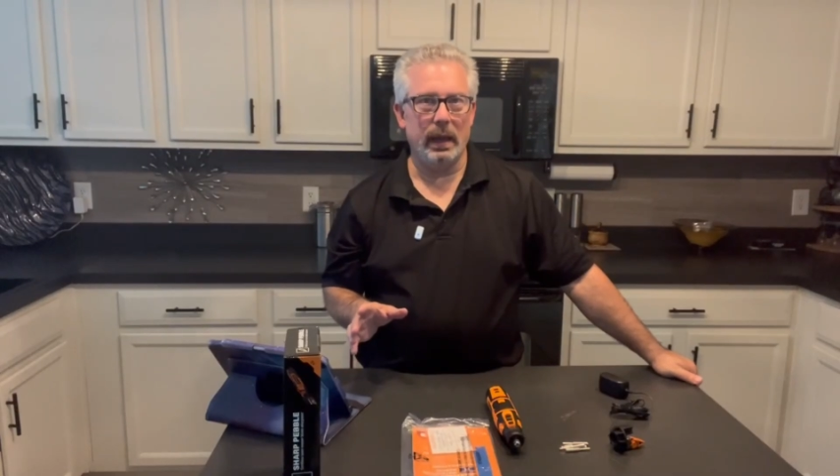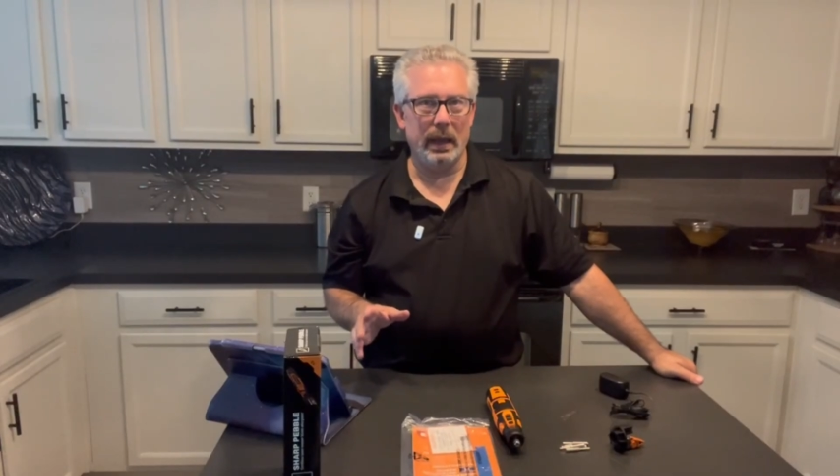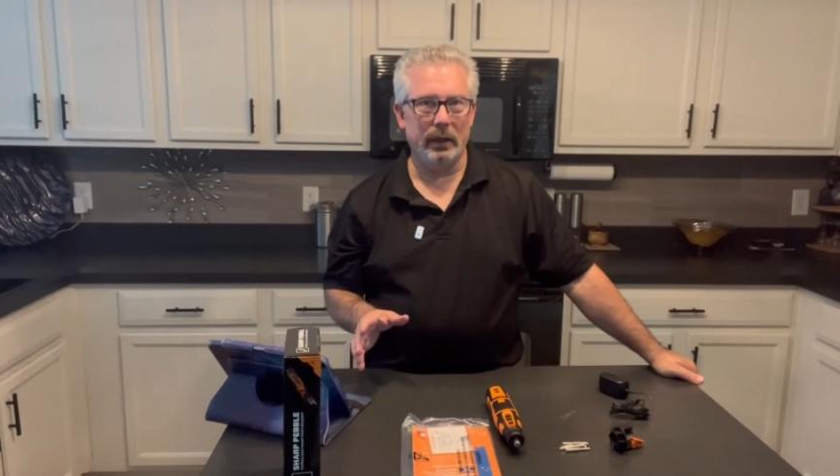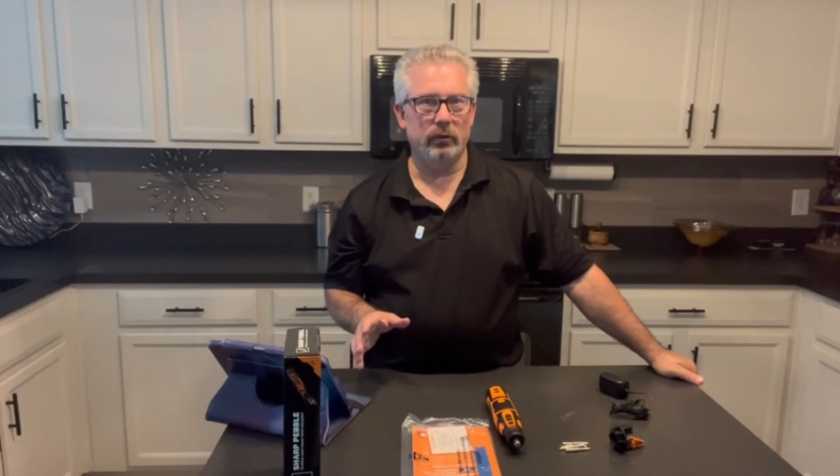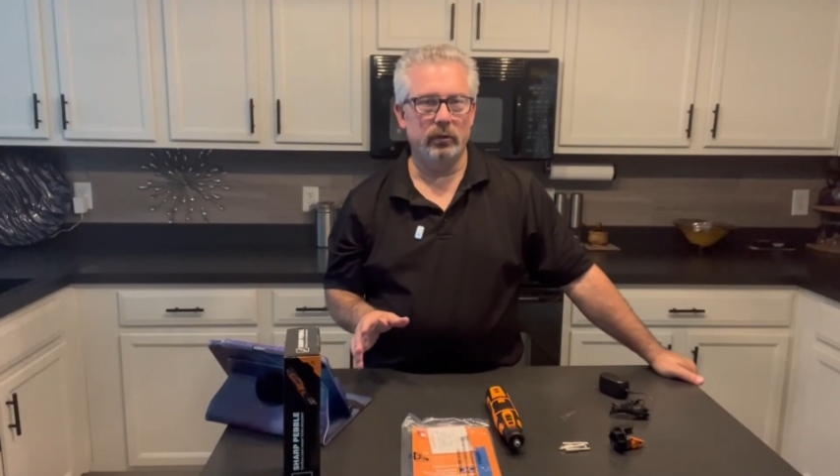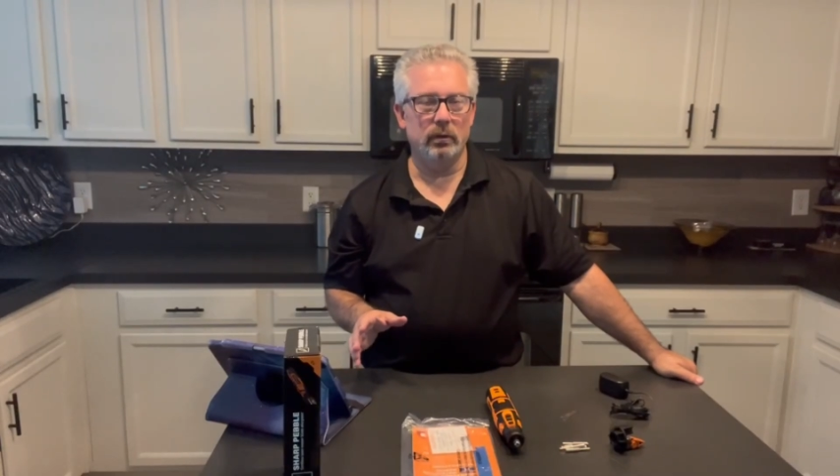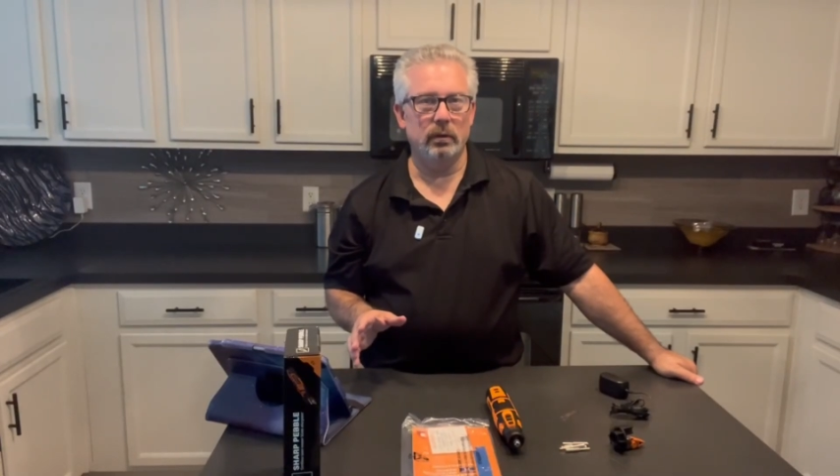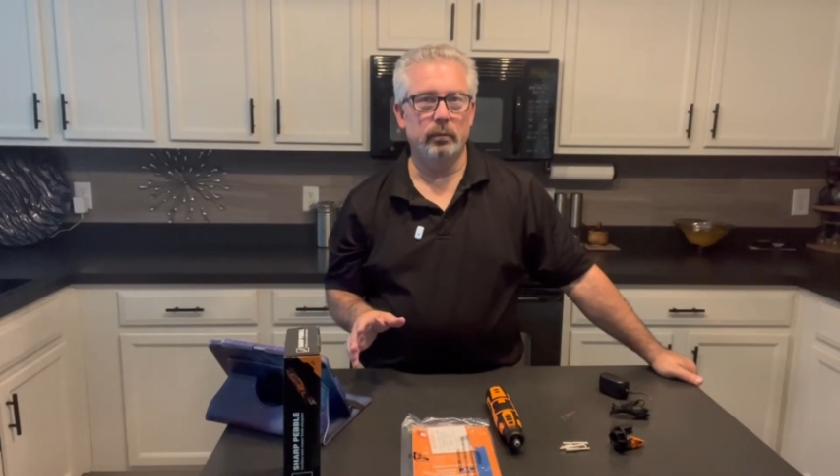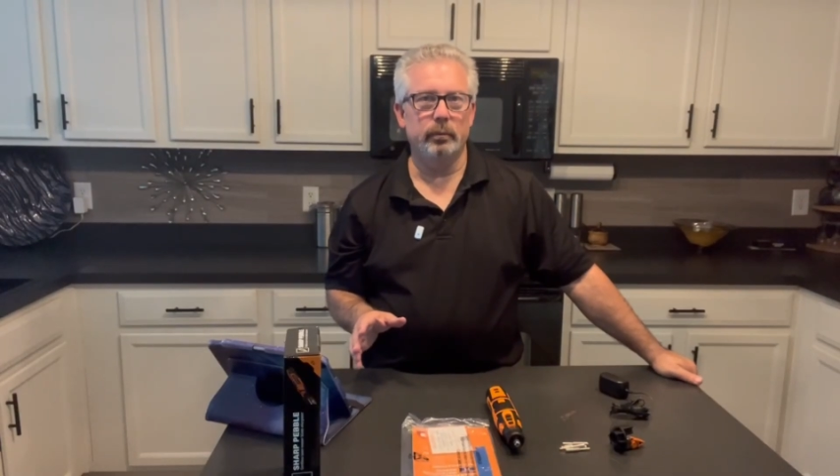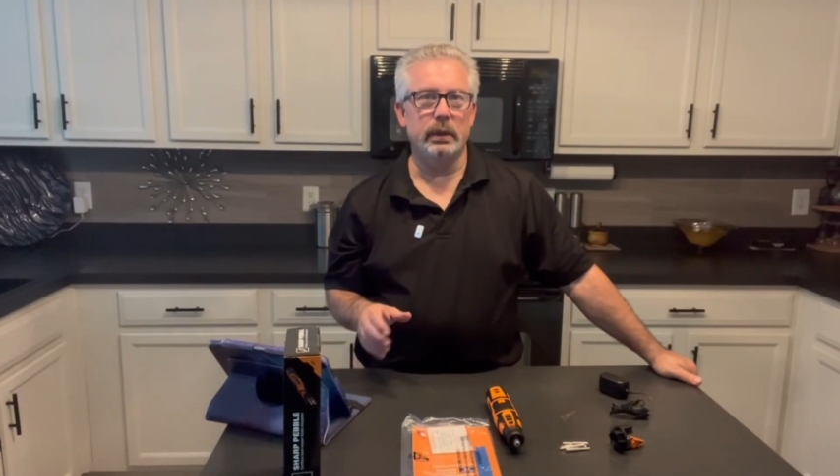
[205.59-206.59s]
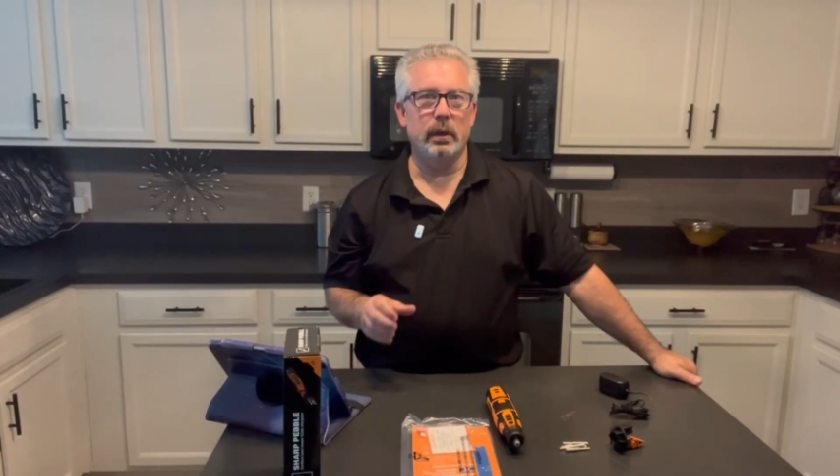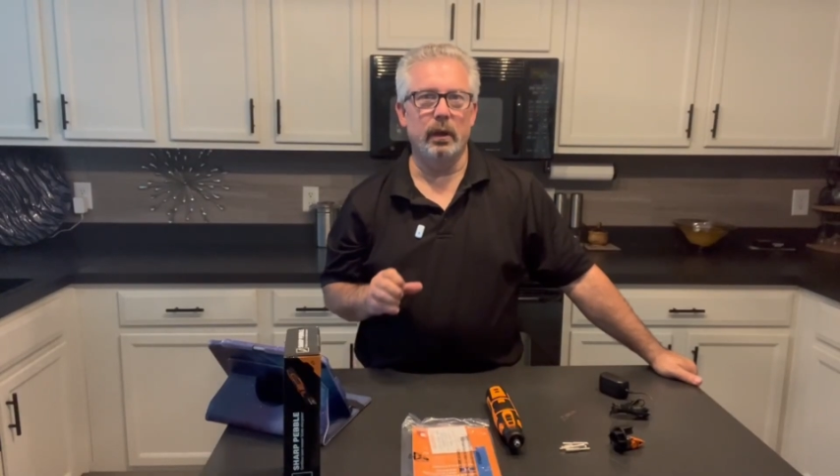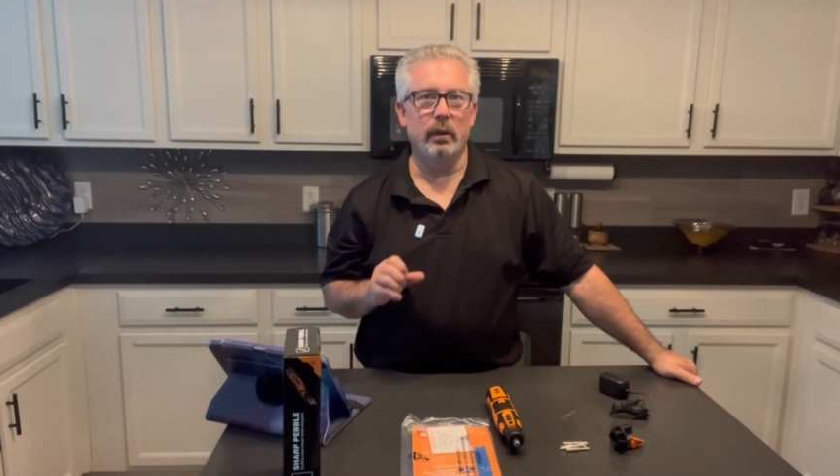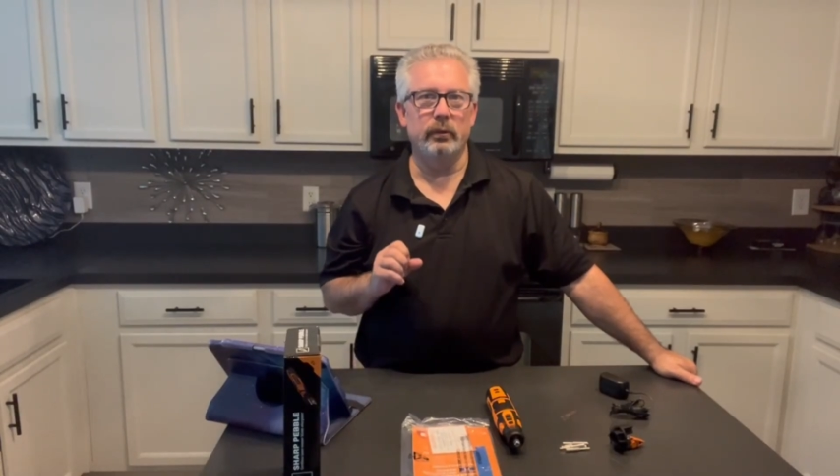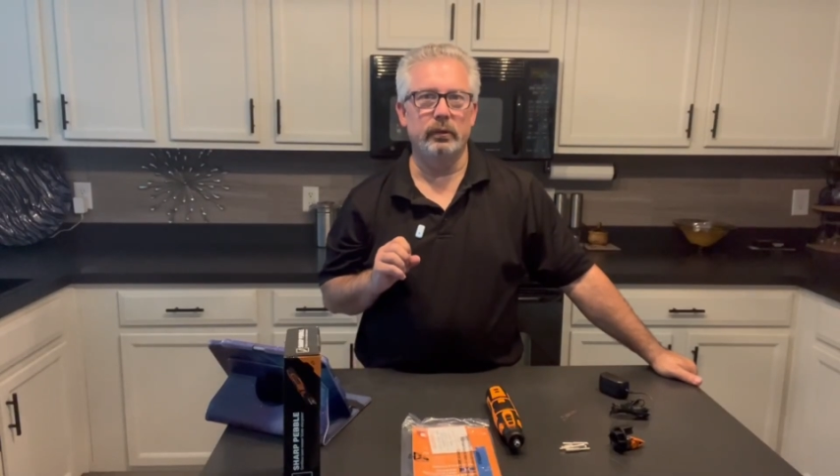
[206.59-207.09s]
answer
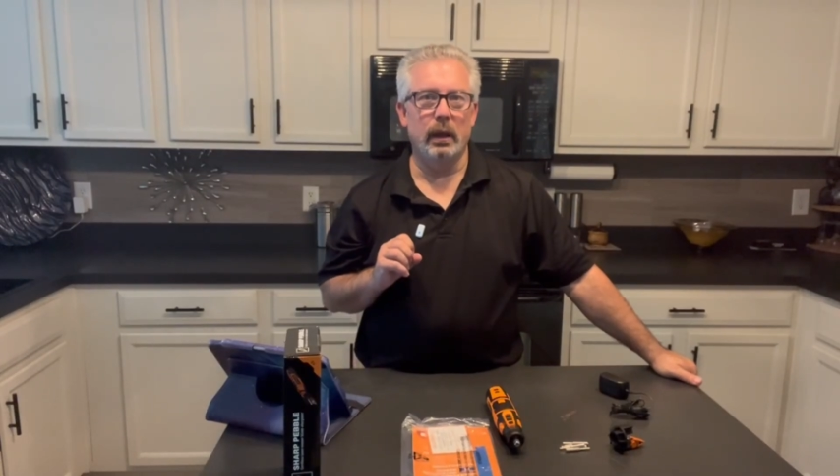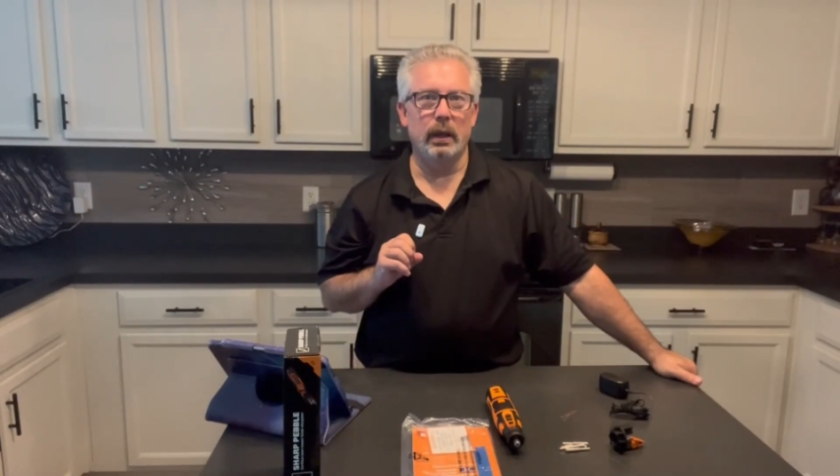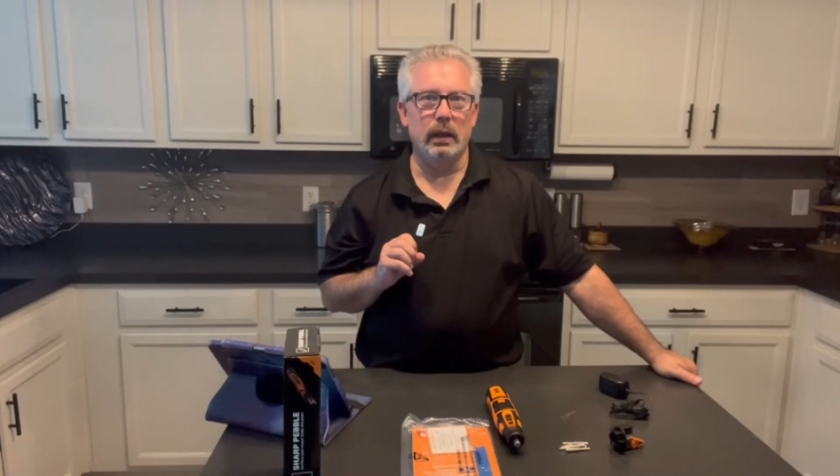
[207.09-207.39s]
because